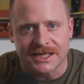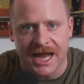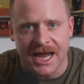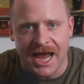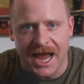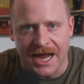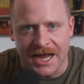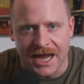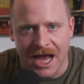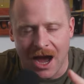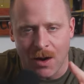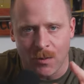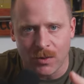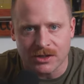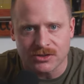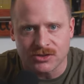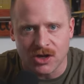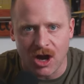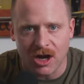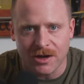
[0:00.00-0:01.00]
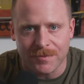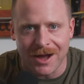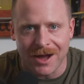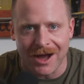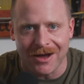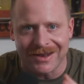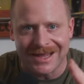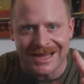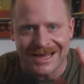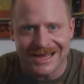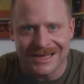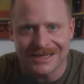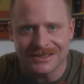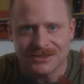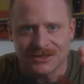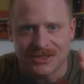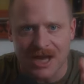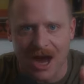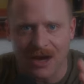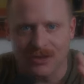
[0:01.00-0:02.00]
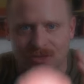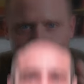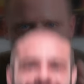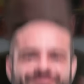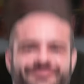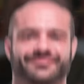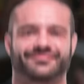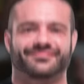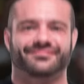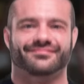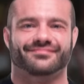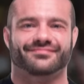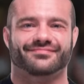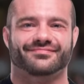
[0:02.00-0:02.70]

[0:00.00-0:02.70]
today I want to talk about, is Dr. Mike